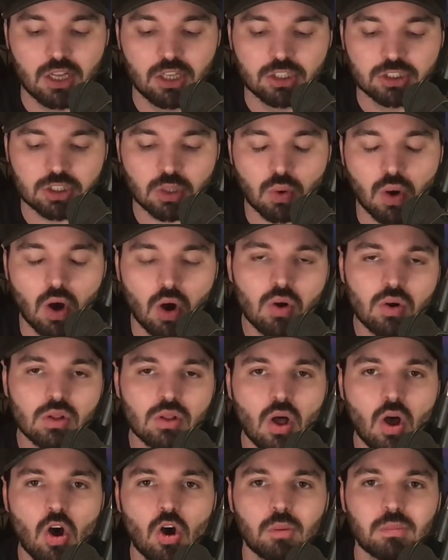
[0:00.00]
So
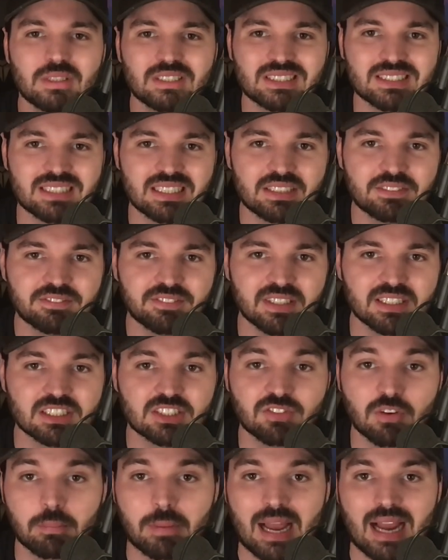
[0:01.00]
Oklahoma's defense
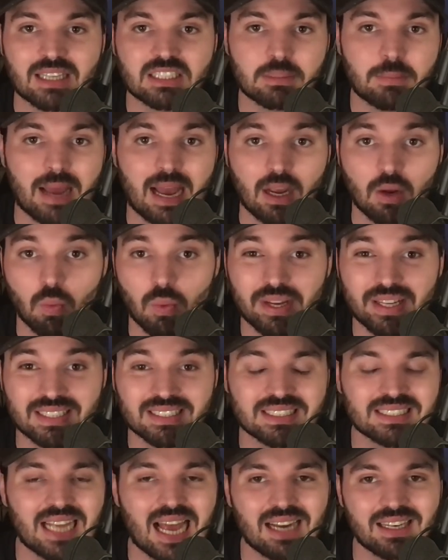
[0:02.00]
for back-to-back weeks
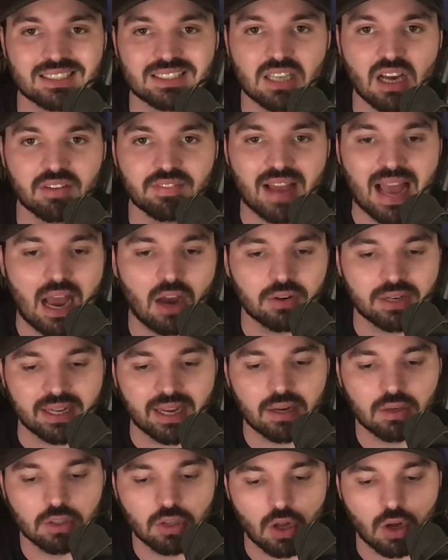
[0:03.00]
has had a tough outing.
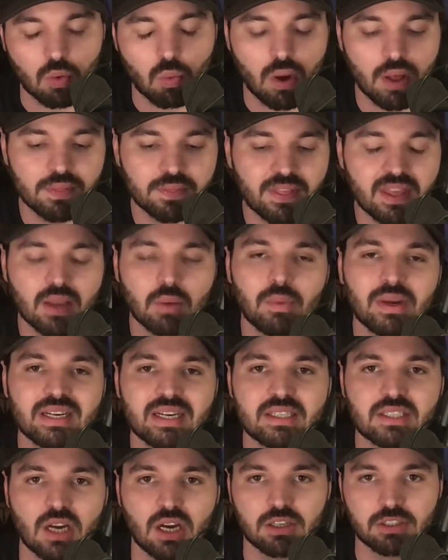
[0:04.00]
And look, one thing we
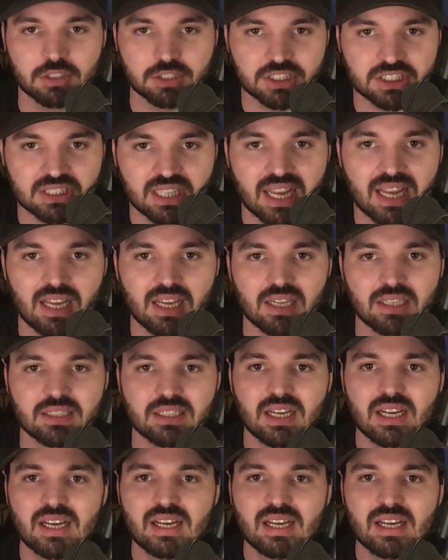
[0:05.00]
need to understand